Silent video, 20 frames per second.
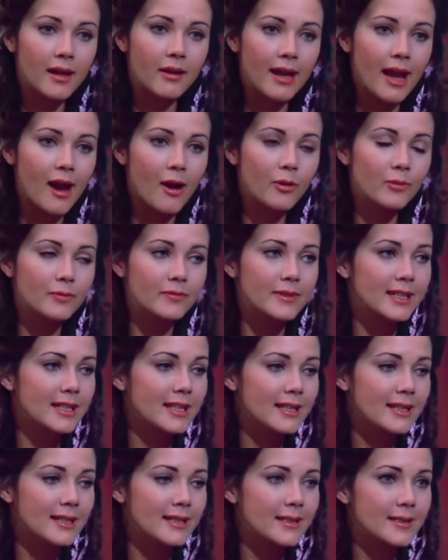are super
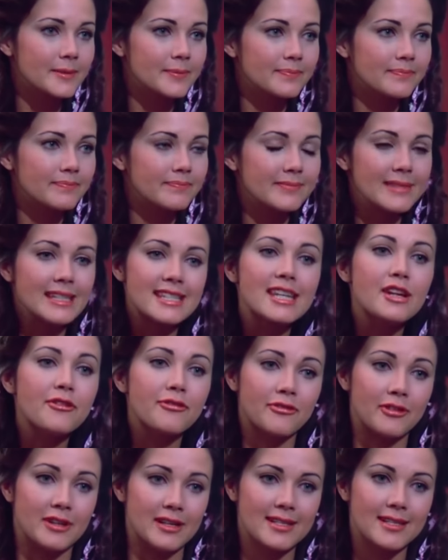important in the
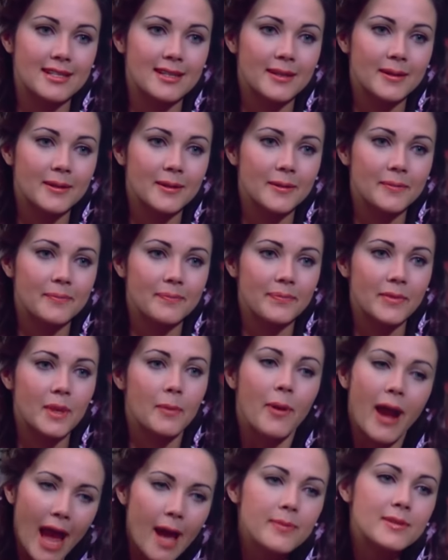comic book world.
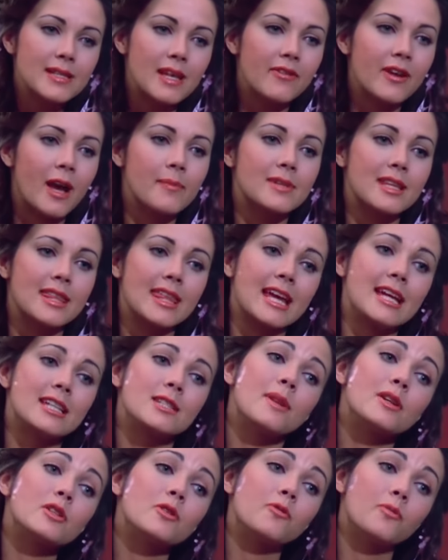They aren't just things
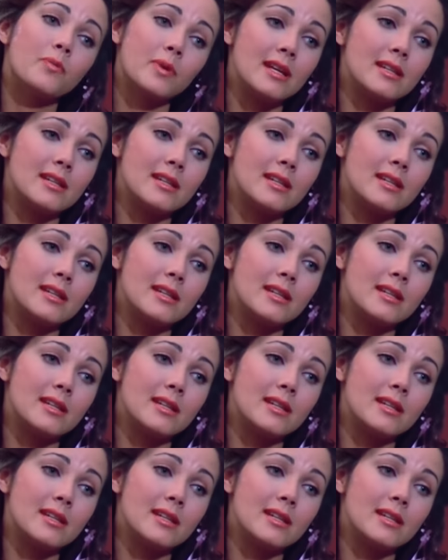she carries